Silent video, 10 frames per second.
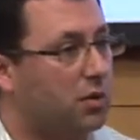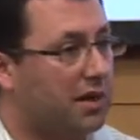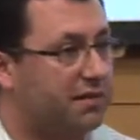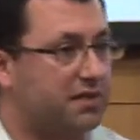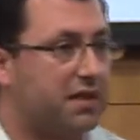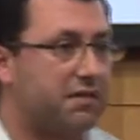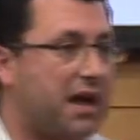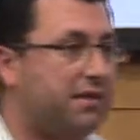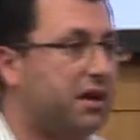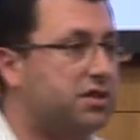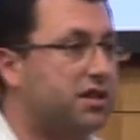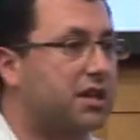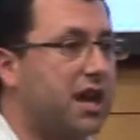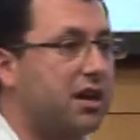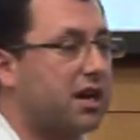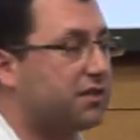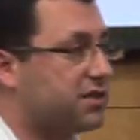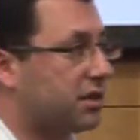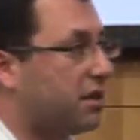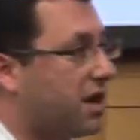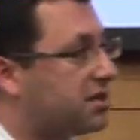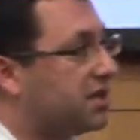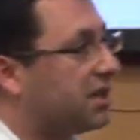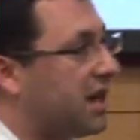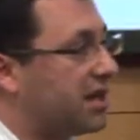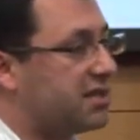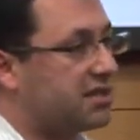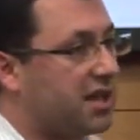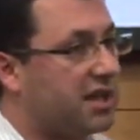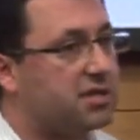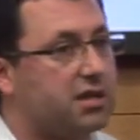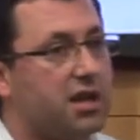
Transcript: we have 5,500 caregivers across the United States